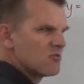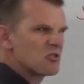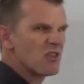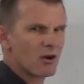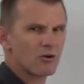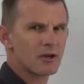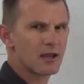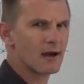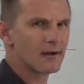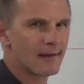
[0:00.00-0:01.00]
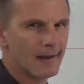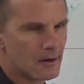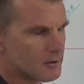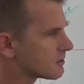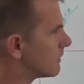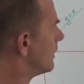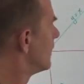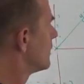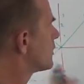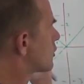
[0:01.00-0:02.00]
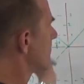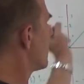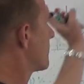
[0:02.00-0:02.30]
Do that on your calculator and see. You should be